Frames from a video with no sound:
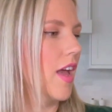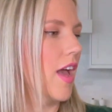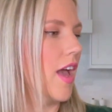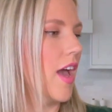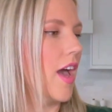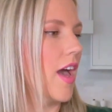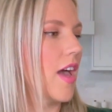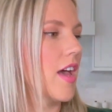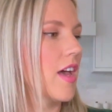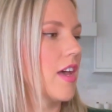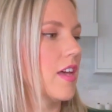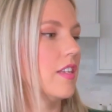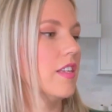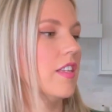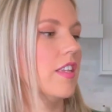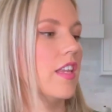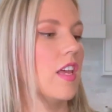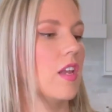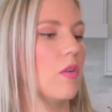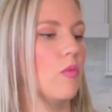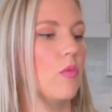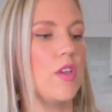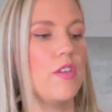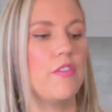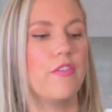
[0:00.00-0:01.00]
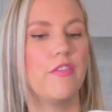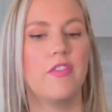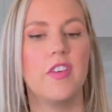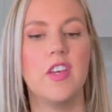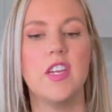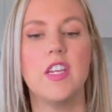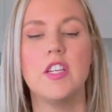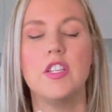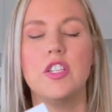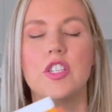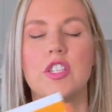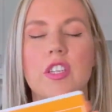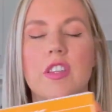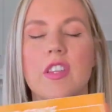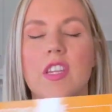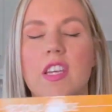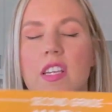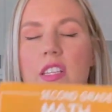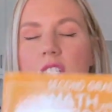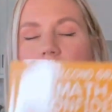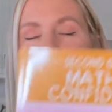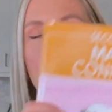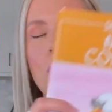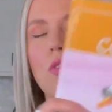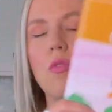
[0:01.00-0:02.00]
And then we finished
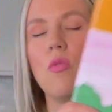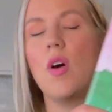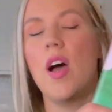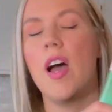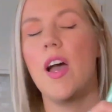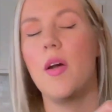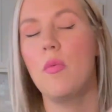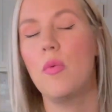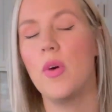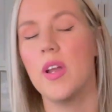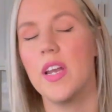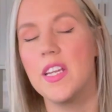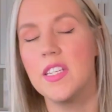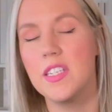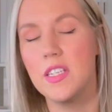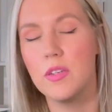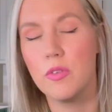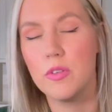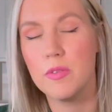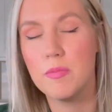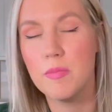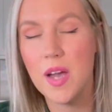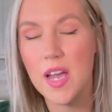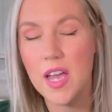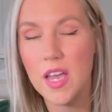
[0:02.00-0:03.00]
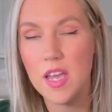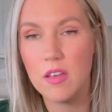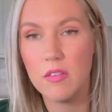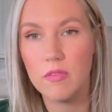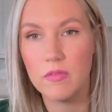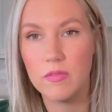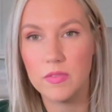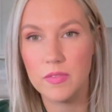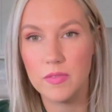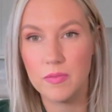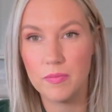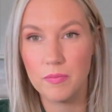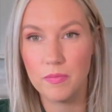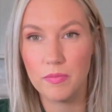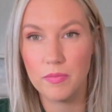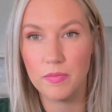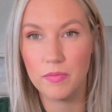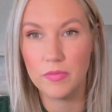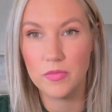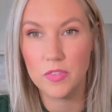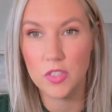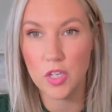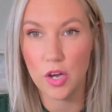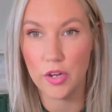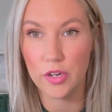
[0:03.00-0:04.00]
this. So what I did with my
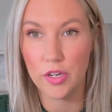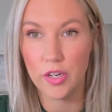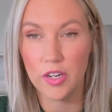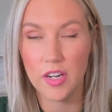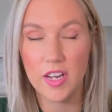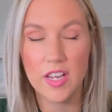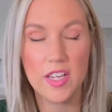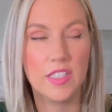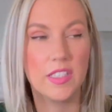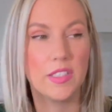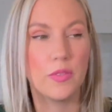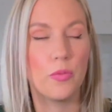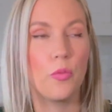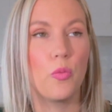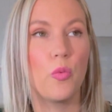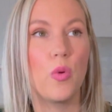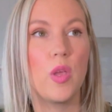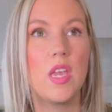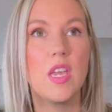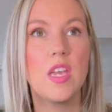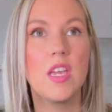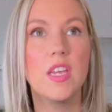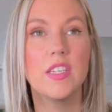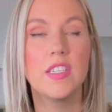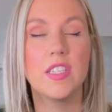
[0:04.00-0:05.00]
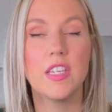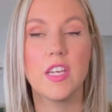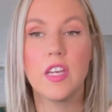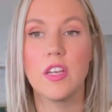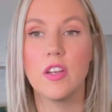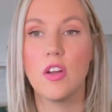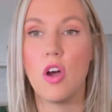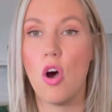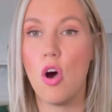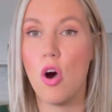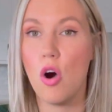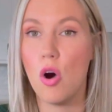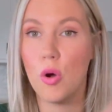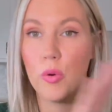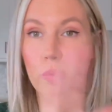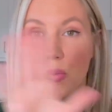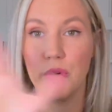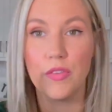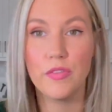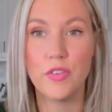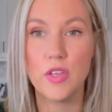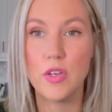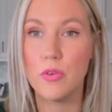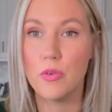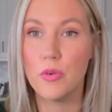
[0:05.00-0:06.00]
daughter is we did
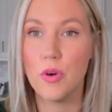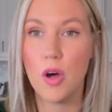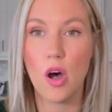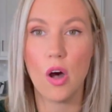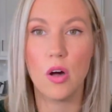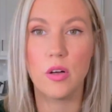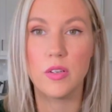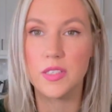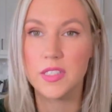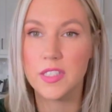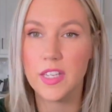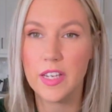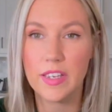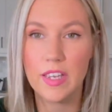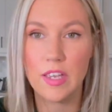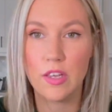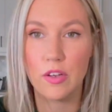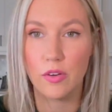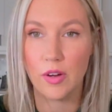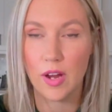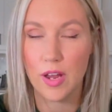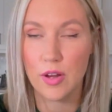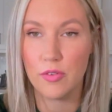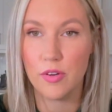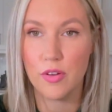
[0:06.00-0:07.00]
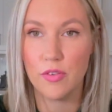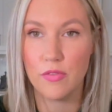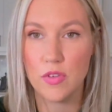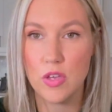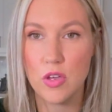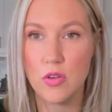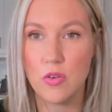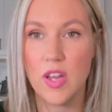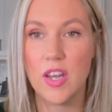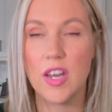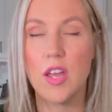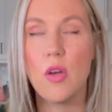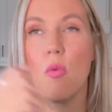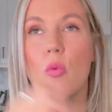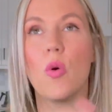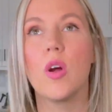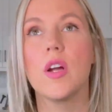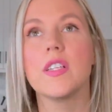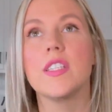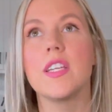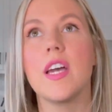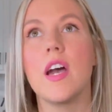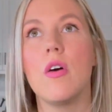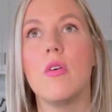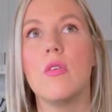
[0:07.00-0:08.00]
all second grade review, and it
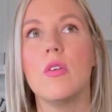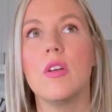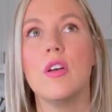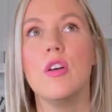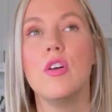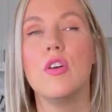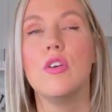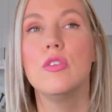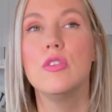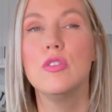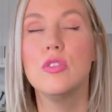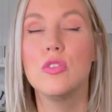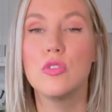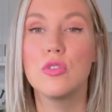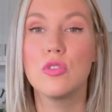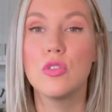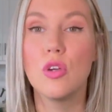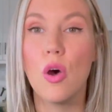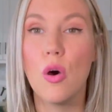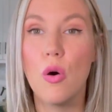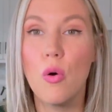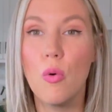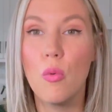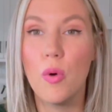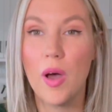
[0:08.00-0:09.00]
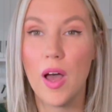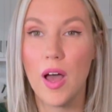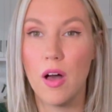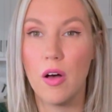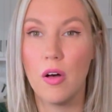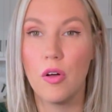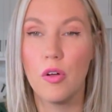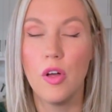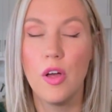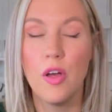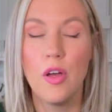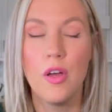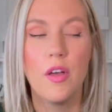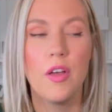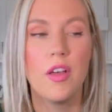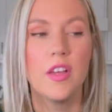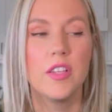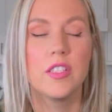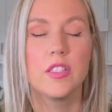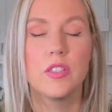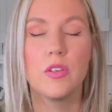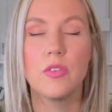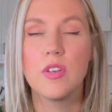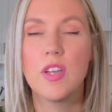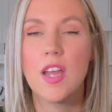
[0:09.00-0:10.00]
worked out so well.
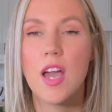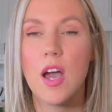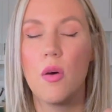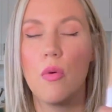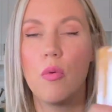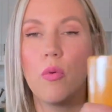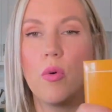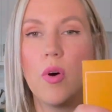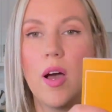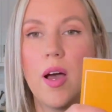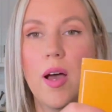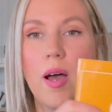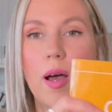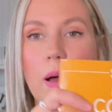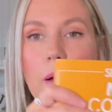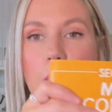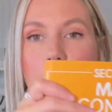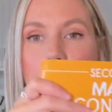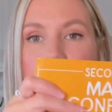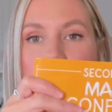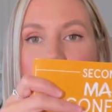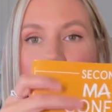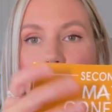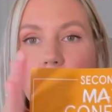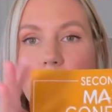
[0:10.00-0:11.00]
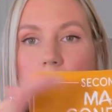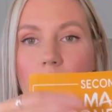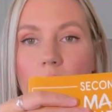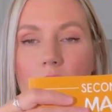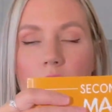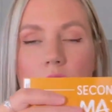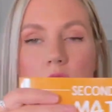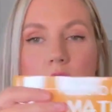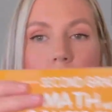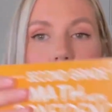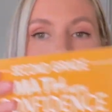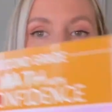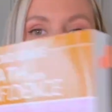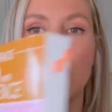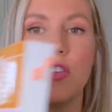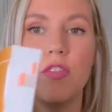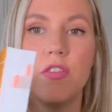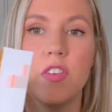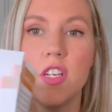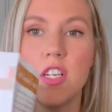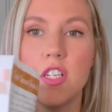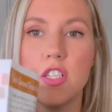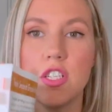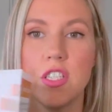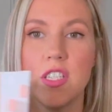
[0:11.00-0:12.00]
So now, so she
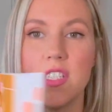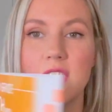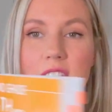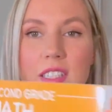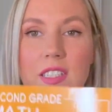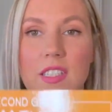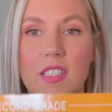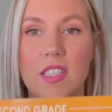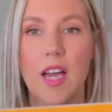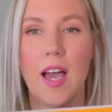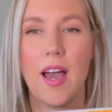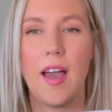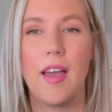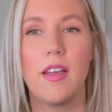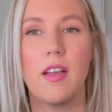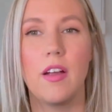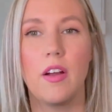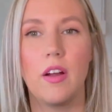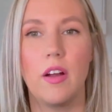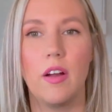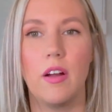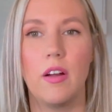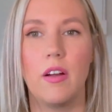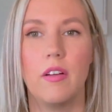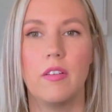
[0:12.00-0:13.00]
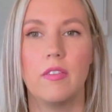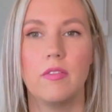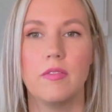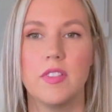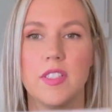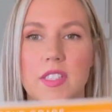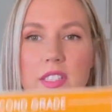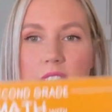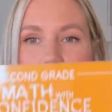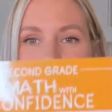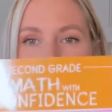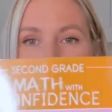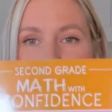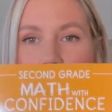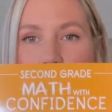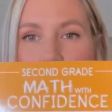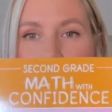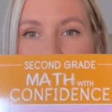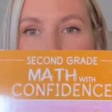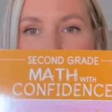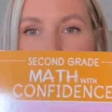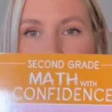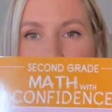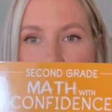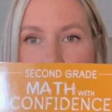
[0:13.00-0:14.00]
finished this entire
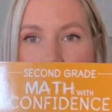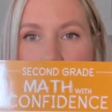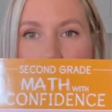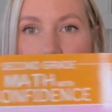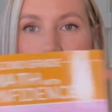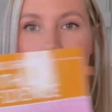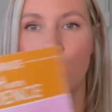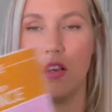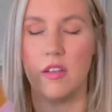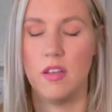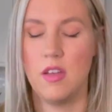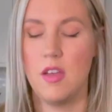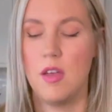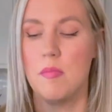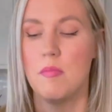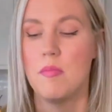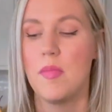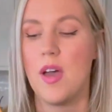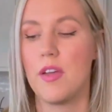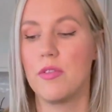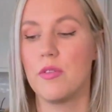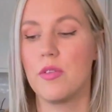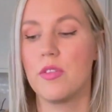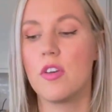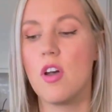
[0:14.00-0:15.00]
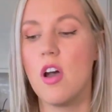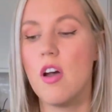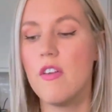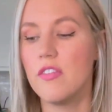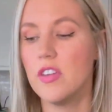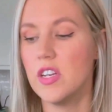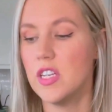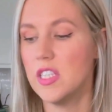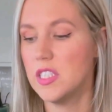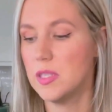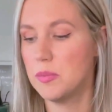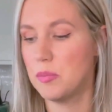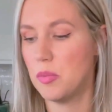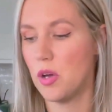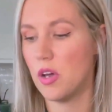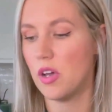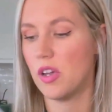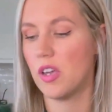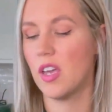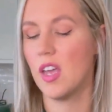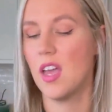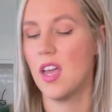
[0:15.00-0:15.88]
second grade Math with Confidence book.